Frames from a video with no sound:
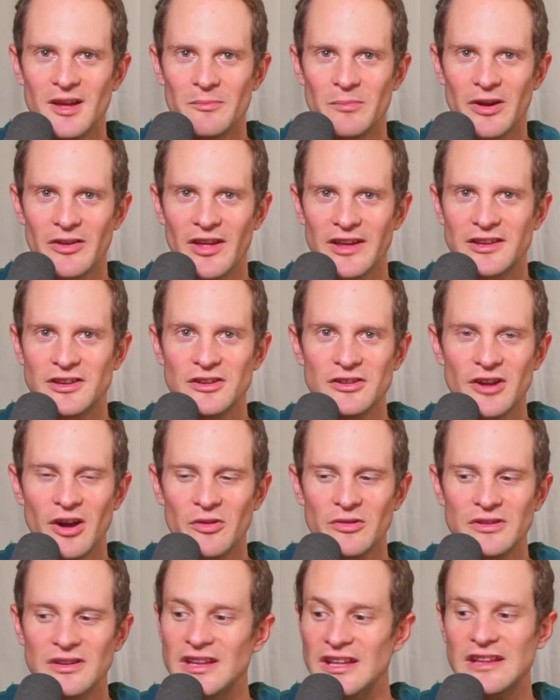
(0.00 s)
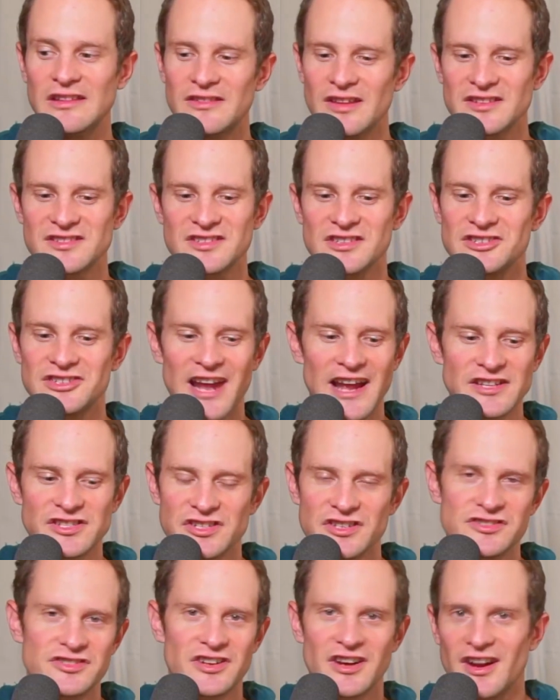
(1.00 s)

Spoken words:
but like you don't need the suggestions.